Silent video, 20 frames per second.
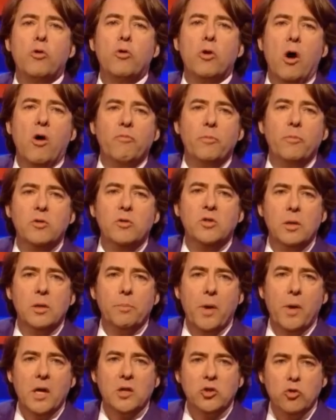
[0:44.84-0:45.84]
of music
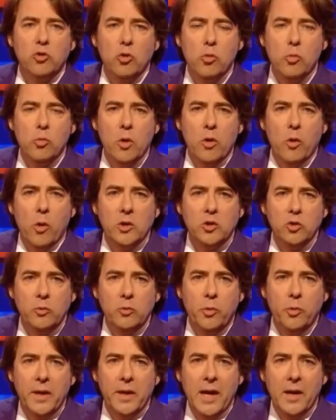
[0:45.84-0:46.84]
by storm, although I should
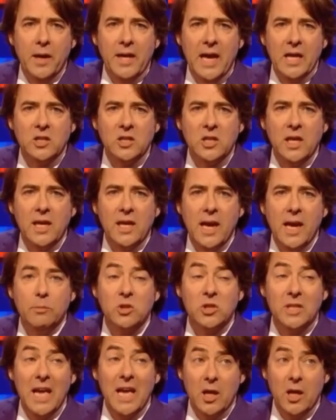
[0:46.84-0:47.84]
point out he actually came
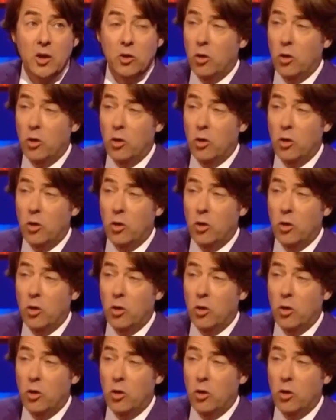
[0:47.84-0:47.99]
second on